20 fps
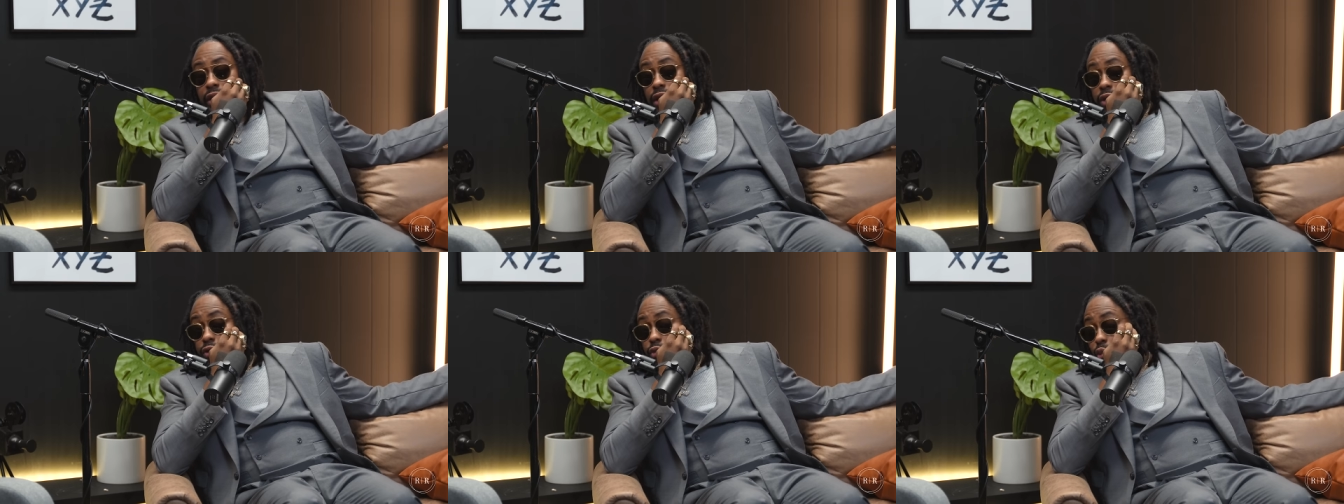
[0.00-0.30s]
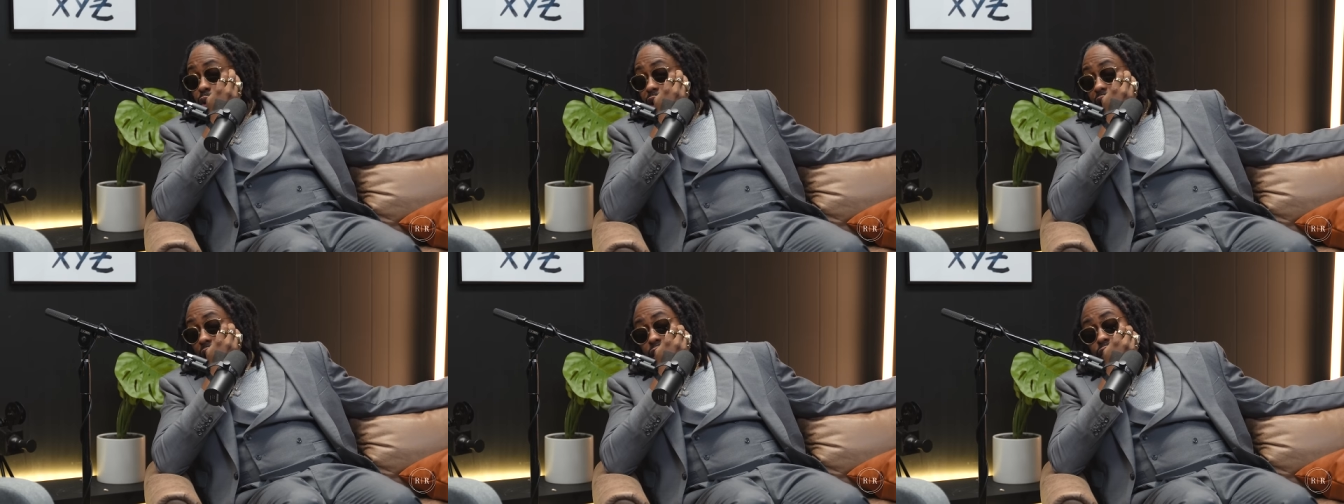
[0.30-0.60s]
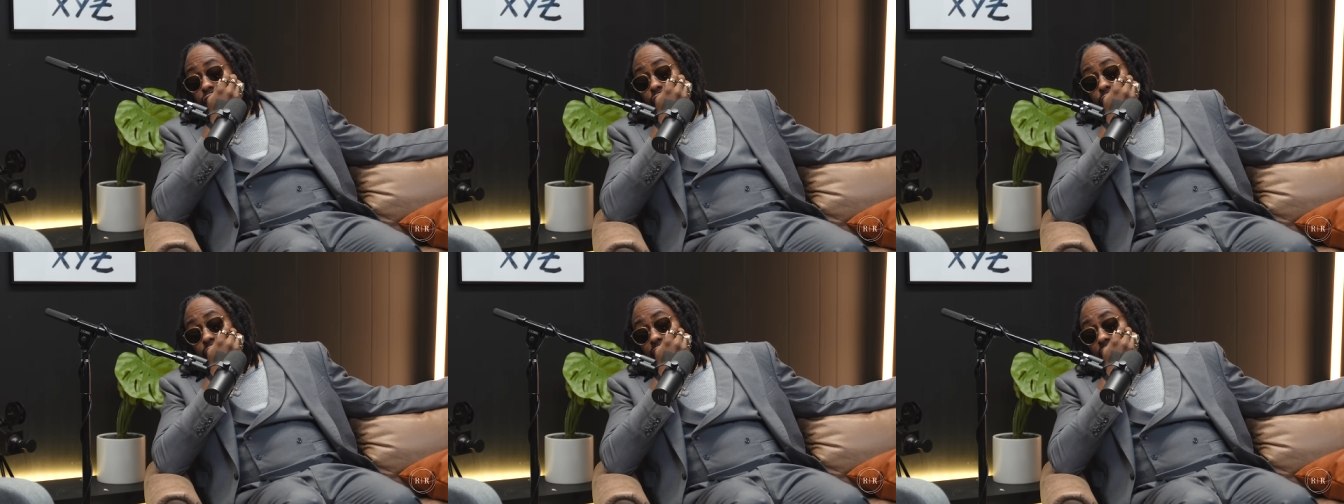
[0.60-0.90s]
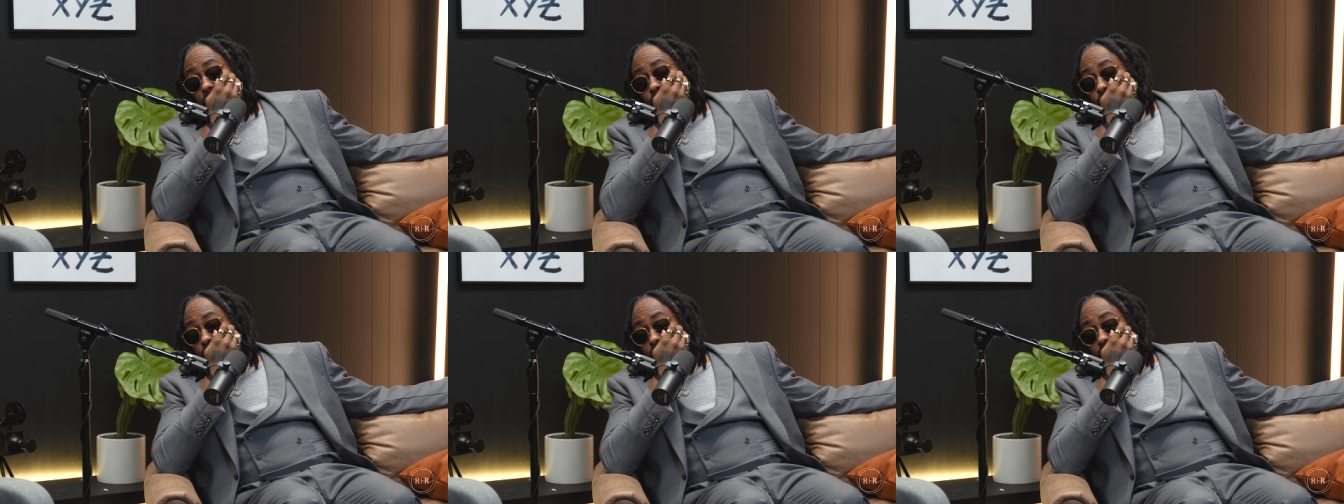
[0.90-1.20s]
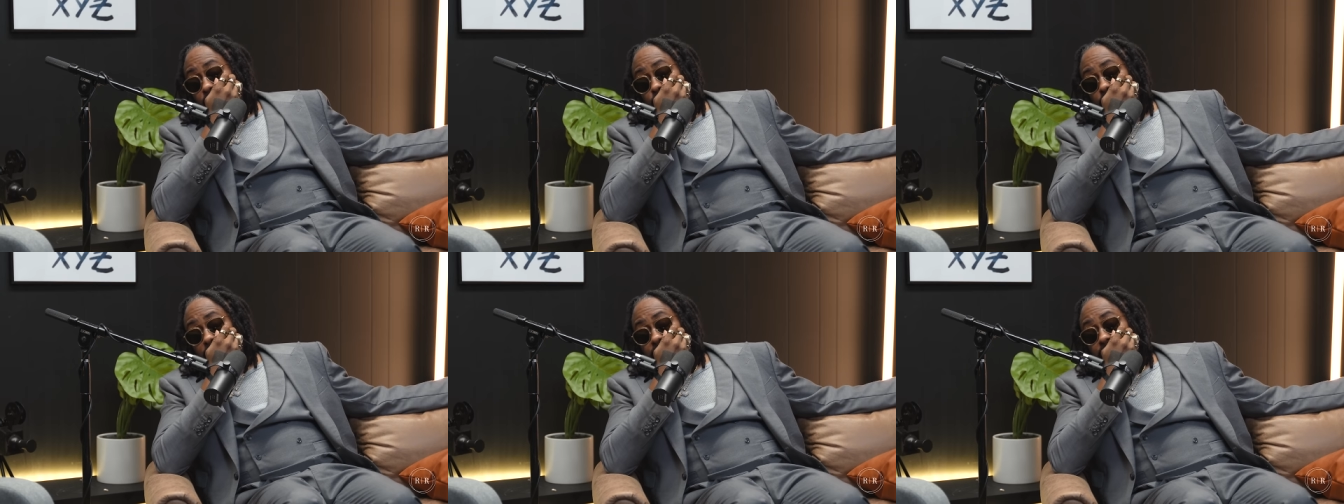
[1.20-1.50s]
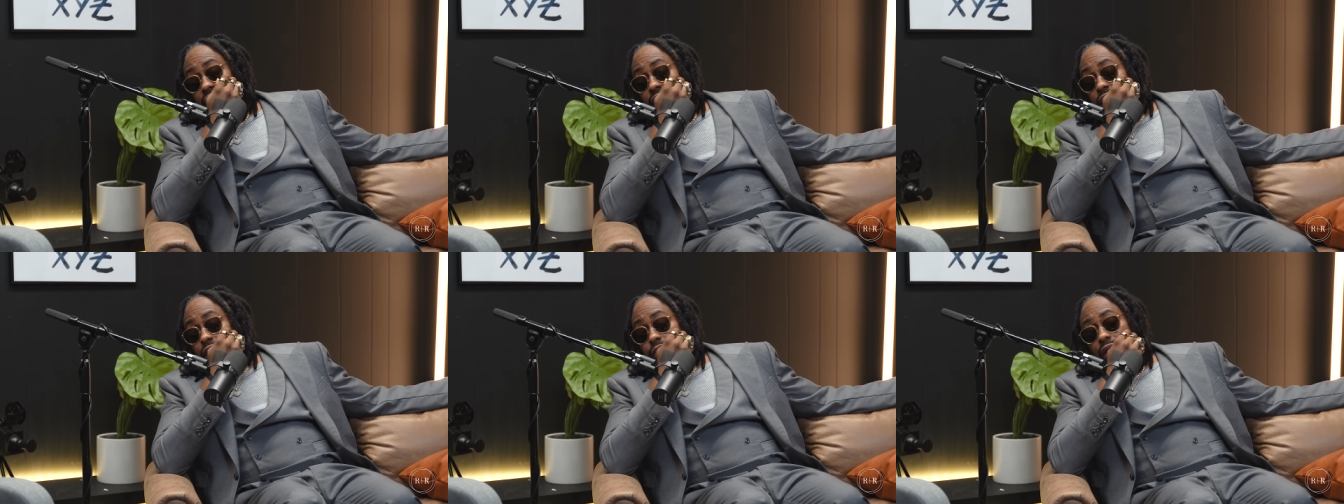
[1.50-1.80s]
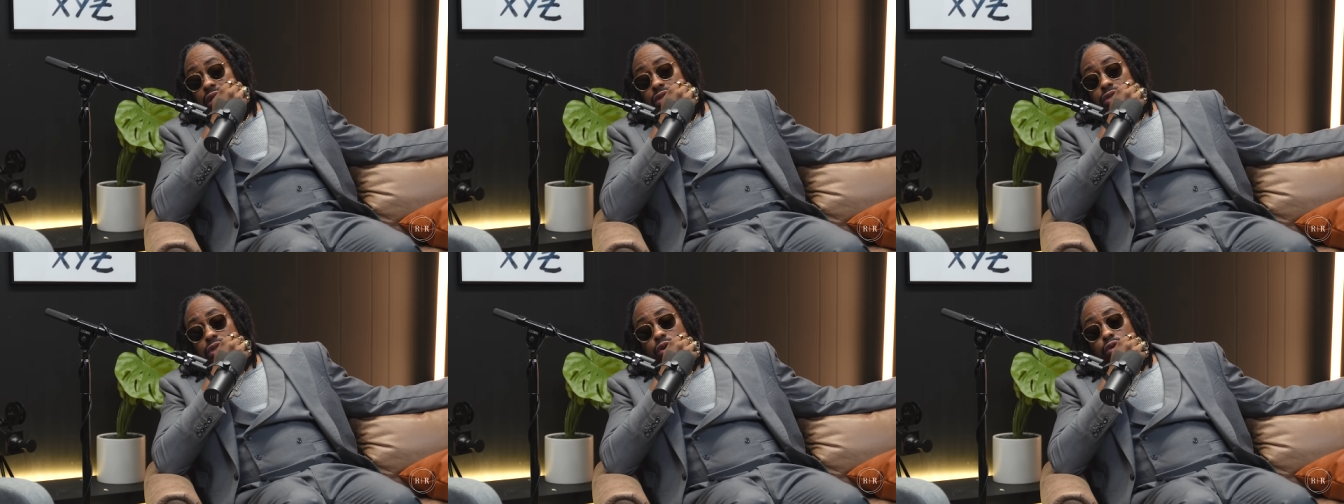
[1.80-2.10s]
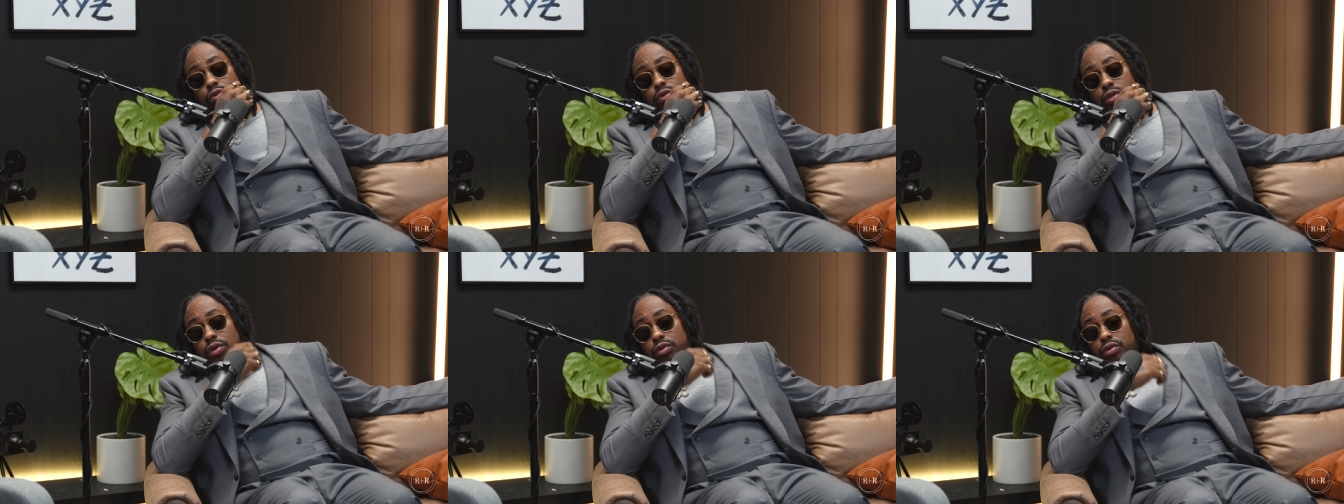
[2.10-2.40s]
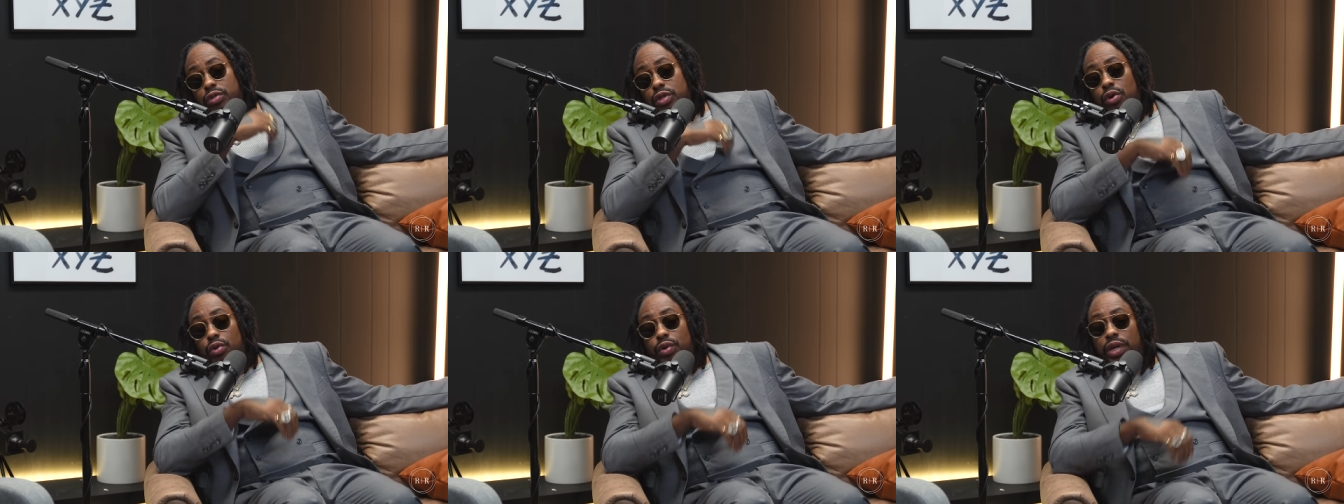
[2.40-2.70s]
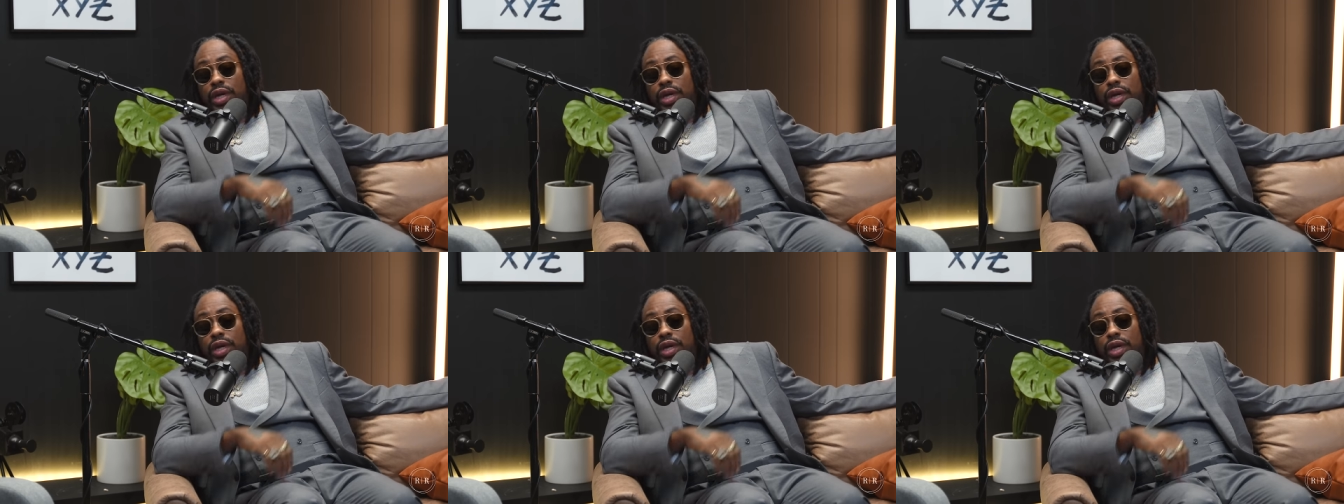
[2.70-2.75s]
just went, you know, once I get in my zone,